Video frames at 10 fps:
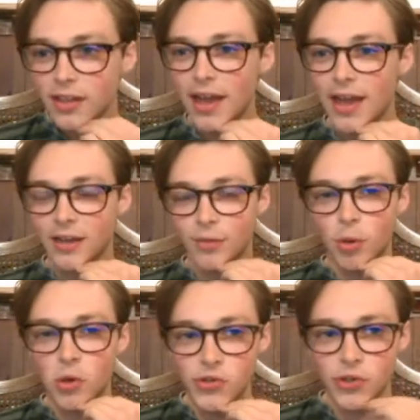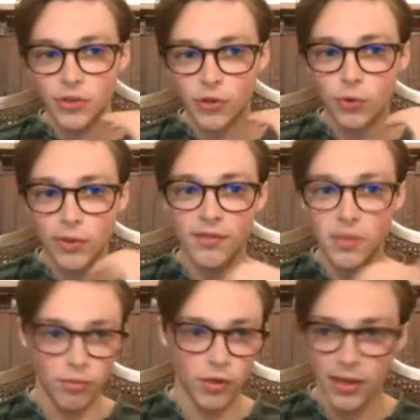and a person who lived
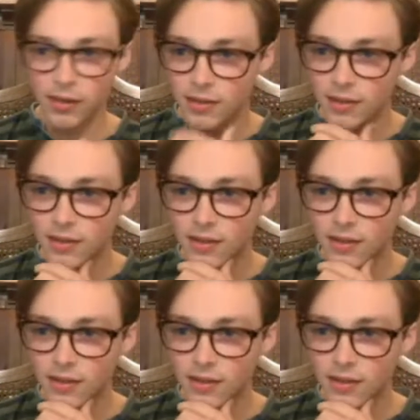and breathed.